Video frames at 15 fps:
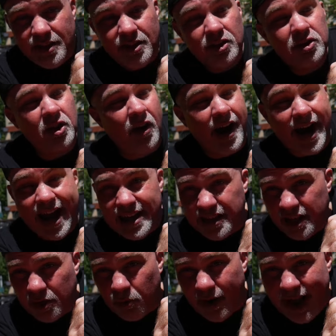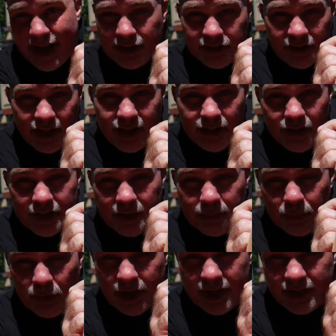So I think we're actually looking pretty